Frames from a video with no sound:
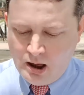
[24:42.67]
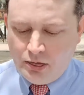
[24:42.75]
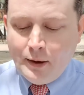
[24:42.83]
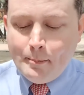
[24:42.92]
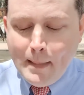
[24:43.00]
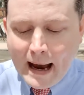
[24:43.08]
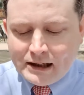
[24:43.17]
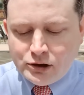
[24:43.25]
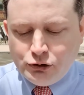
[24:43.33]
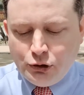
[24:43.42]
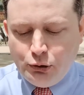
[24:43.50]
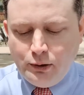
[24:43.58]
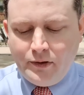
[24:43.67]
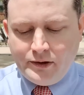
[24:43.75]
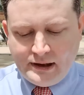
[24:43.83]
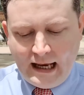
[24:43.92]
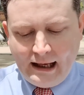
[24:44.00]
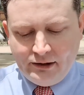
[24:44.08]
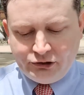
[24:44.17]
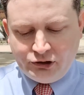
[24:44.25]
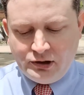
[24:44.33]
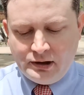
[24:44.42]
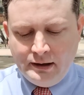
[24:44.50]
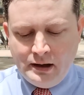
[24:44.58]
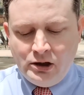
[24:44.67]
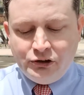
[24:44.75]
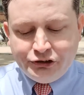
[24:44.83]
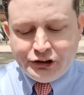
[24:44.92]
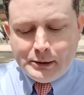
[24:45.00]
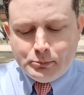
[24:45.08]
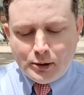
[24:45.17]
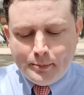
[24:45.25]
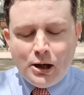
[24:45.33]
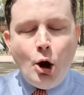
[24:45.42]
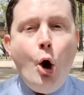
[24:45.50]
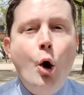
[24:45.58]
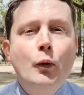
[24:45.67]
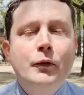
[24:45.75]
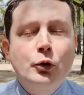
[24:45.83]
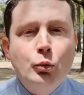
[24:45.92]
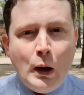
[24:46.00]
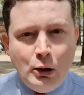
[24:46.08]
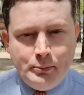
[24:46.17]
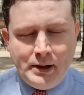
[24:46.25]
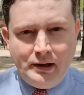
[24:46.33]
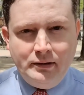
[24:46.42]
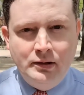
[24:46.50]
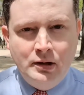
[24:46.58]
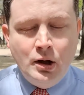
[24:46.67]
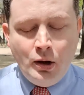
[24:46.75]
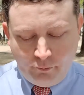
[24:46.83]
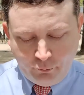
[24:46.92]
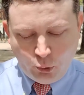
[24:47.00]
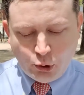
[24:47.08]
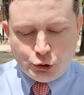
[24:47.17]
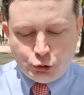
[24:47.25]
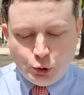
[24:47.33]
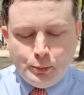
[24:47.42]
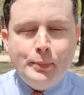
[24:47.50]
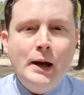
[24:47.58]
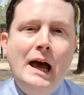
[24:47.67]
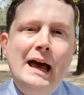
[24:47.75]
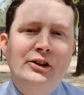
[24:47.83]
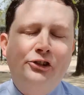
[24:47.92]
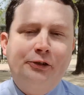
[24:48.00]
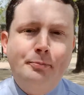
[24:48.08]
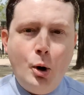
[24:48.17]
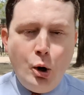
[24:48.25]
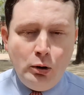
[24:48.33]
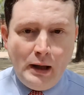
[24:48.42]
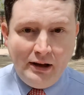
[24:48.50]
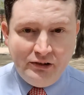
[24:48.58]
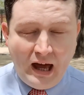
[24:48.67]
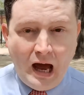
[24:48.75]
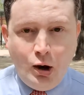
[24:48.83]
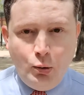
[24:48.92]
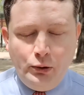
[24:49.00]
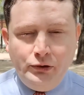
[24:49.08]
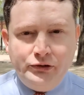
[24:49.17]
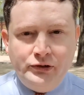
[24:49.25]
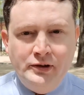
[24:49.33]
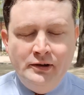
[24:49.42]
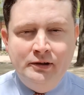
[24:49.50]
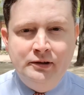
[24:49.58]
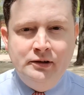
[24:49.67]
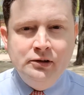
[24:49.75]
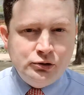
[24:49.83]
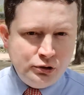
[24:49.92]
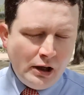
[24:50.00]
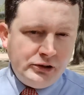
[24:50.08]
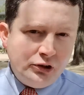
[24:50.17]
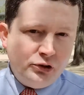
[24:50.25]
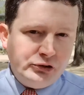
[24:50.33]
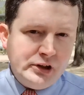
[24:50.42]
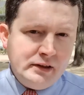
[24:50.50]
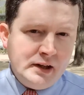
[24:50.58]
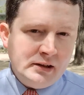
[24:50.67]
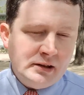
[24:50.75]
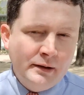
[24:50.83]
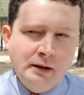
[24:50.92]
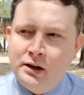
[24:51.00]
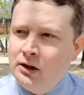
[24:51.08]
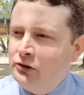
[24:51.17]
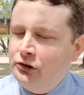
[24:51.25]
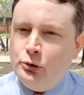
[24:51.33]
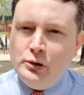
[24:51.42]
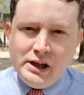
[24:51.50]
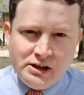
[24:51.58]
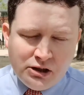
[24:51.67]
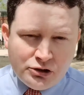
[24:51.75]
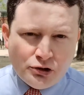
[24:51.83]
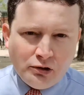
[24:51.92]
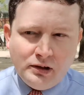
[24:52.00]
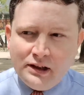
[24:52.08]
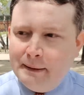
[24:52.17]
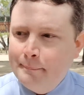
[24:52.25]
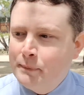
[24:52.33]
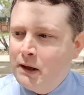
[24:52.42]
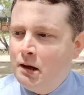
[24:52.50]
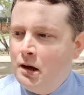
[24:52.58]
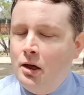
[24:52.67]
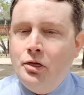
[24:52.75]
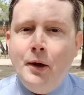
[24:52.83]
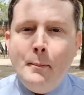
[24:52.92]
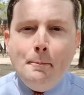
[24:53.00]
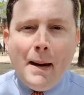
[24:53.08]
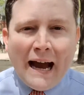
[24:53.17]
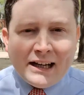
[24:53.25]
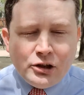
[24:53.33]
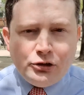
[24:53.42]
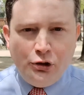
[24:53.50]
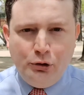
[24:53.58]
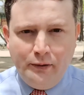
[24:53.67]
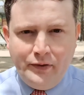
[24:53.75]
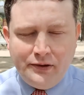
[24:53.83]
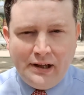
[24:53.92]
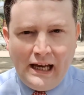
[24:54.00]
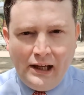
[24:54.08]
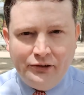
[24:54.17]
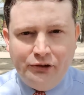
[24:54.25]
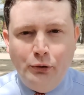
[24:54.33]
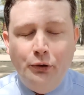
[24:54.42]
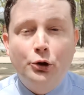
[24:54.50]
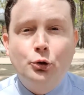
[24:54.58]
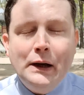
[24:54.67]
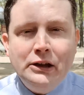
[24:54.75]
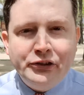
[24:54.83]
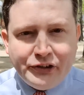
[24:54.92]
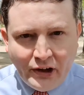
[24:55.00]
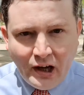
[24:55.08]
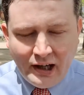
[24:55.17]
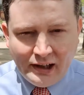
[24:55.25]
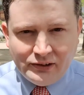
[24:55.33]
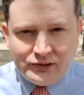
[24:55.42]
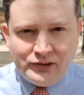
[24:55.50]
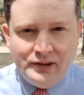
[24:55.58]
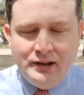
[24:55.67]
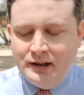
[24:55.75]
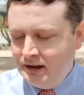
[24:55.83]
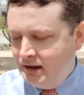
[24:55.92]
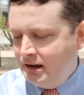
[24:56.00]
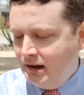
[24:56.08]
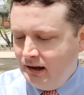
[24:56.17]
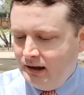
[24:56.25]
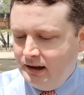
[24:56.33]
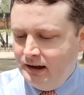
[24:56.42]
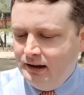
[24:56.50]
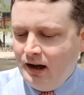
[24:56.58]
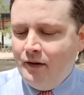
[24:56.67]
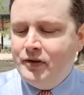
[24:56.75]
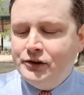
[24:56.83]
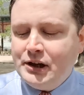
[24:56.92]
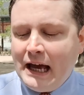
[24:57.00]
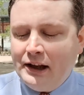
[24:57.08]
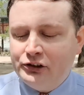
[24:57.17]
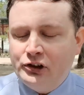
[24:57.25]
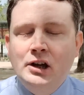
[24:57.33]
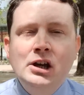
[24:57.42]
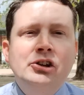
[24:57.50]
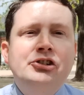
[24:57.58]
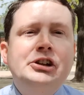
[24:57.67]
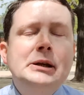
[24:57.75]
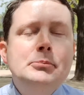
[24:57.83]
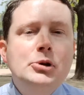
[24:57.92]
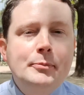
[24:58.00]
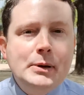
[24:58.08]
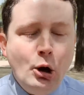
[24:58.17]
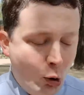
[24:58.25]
the magnitude of the task seemed to be overwhelming for a group as small as ours. Do you guys understand that? So initially, the magnitude of the task, so the great size of the task seemed to be